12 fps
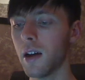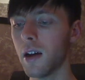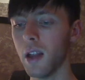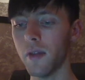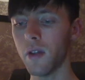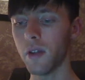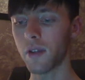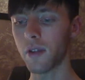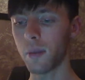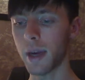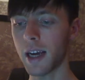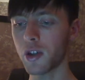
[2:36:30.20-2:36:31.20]
A level of
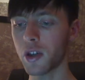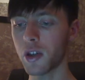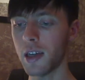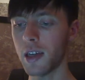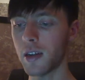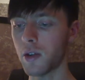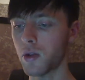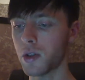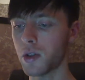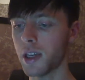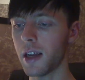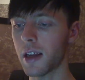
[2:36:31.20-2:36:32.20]
compassion and
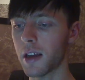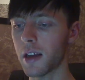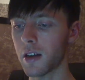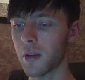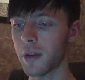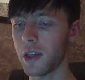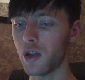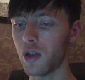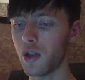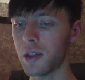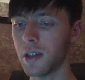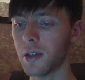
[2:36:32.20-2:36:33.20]
understanding accompany
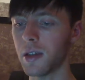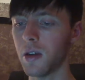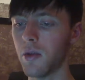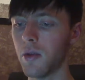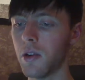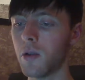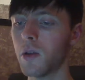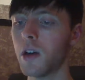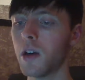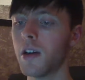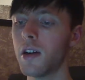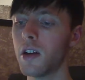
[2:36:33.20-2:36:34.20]
justice, and although
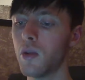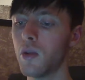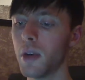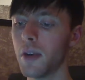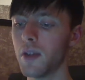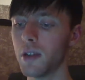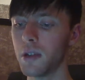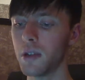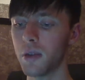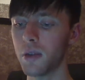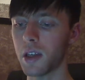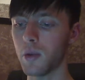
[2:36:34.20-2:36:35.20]
you may have done
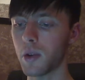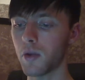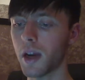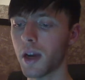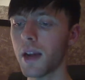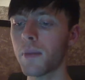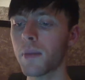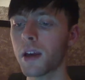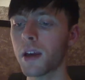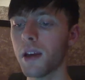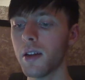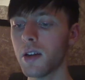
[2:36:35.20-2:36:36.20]
something you regret,
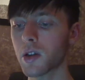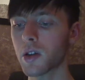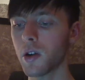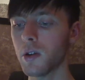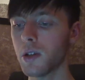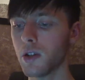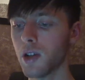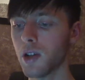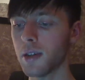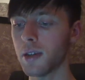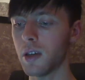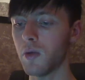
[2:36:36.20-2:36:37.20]
this card
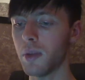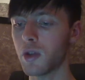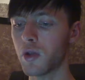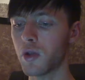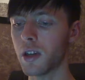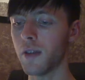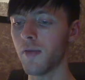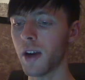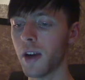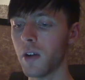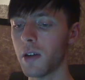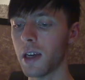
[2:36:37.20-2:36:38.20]
suggests that you will be treated
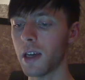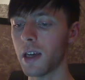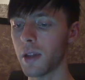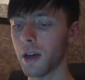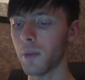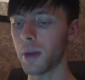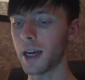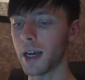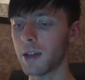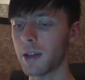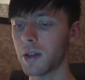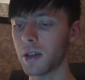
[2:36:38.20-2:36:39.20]
fairly and without
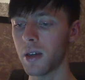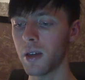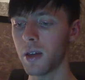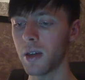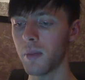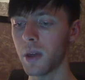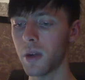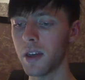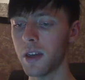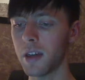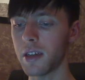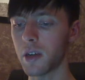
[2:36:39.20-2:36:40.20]
bias. Be
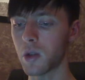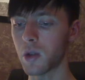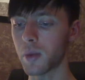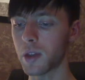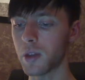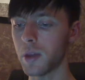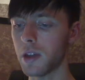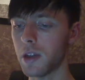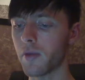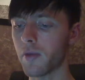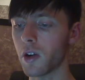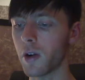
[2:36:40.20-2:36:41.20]
ready to take
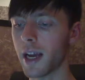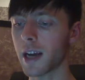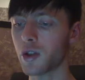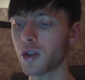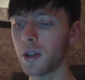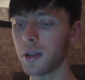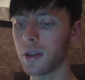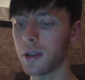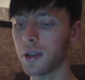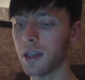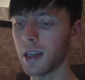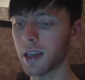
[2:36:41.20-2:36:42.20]
responsibility for your actions
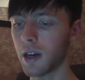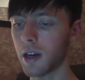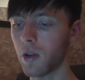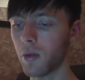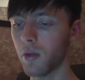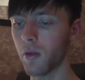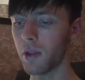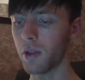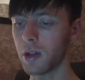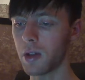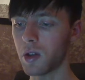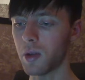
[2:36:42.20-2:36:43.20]
and stand accountable for
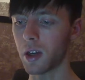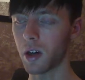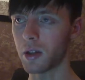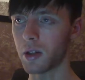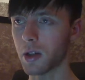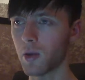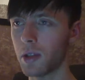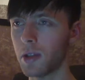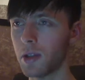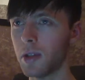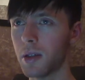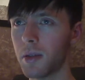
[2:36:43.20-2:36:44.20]
the ensuing
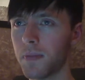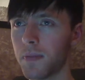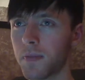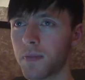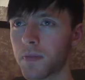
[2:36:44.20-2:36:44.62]
consequences.